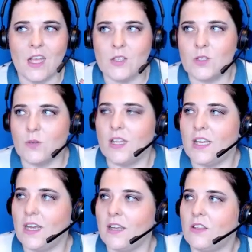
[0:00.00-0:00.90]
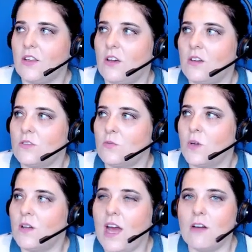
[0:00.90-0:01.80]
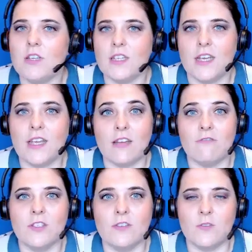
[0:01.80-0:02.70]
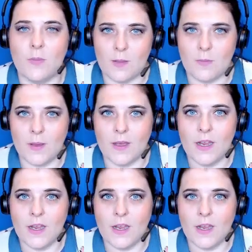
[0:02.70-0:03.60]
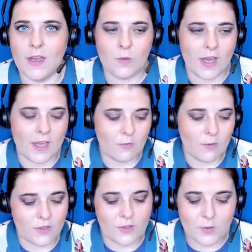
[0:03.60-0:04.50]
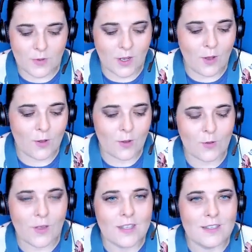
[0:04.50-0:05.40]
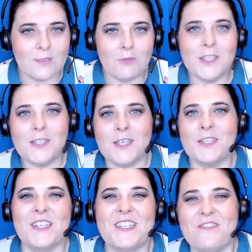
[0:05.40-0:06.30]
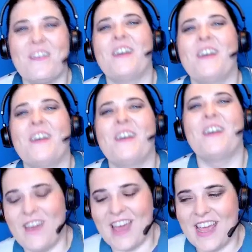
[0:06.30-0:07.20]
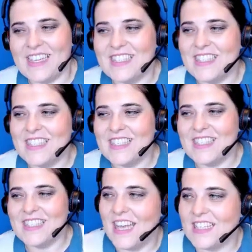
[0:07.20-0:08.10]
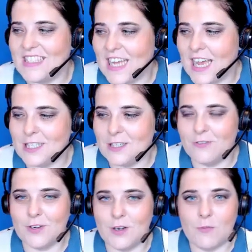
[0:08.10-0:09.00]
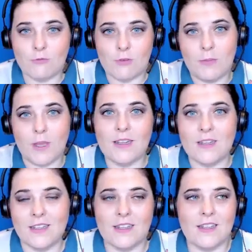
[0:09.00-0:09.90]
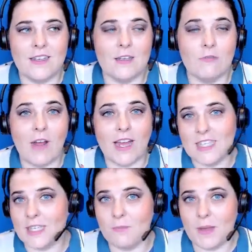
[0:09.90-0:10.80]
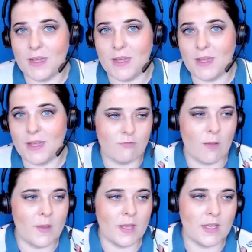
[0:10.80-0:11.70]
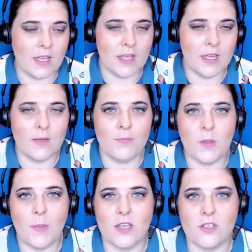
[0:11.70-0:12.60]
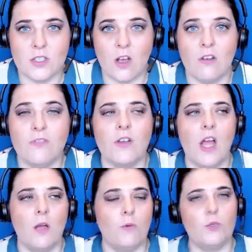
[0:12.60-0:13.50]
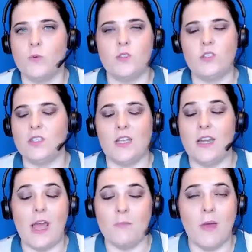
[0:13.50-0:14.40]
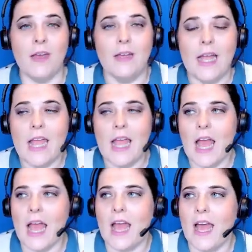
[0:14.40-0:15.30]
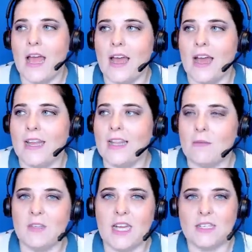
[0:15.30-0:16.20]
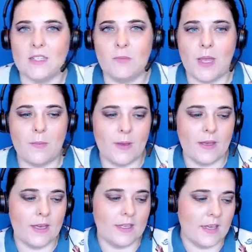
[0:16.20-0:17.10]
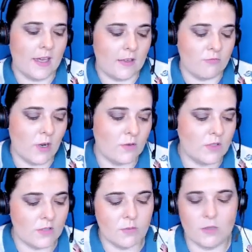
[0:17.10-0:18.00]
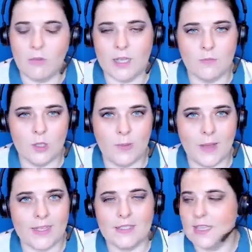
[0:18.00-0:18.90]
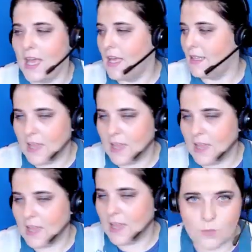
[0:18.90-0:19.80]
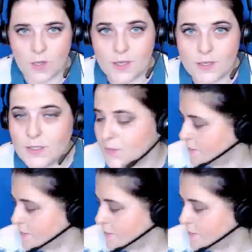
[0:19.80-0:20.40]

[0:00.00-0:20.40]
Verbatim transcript: So then I thought, well, how can I get rid of the paper? So I went through a whole research and development phase, uh, starting from rubbing the writing in pencil and rubbing um, the pages off, which was just a nightmare. Uh, I laminated paper and I wrote with whiteboard pens. That was even worse.